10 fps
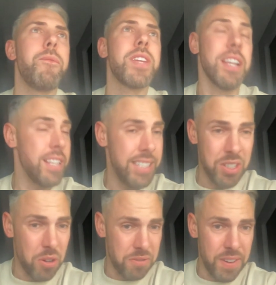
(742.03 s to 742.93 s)
Clearly
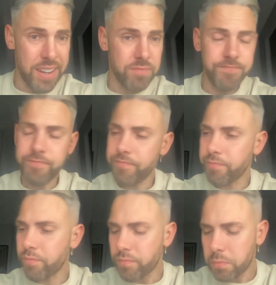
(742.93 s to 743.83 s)
not fit.
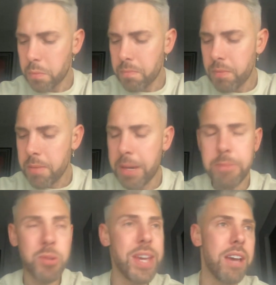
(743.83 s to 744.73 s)

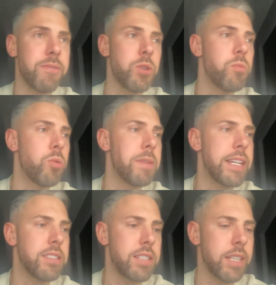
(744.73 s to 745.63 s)
Maybe he'll get a few more
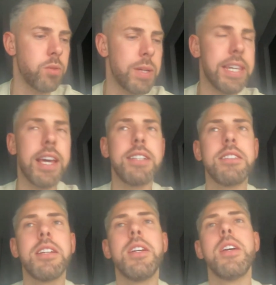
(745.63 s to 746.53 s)
minutes next
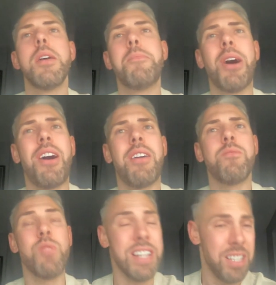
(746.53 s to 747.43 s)
weekend, but
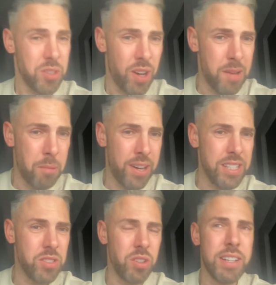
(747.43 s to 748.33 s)
I'm really excited by
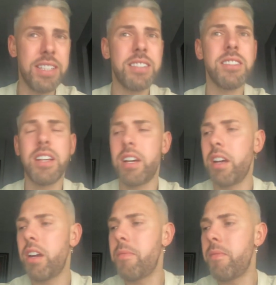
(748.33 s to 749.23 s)
his signing.
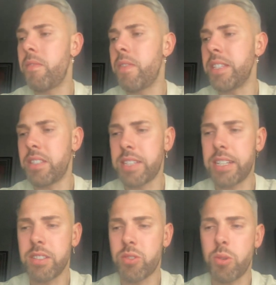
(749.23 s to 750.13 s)
He's
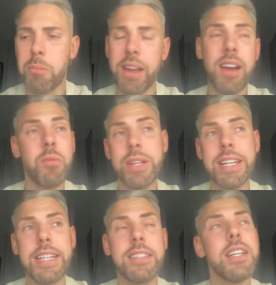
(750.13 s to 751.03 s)
exactly the sort of player we
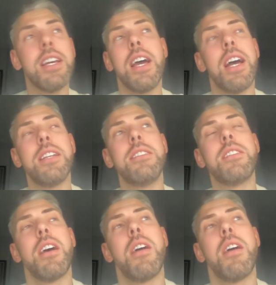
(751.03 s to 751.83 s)
need, and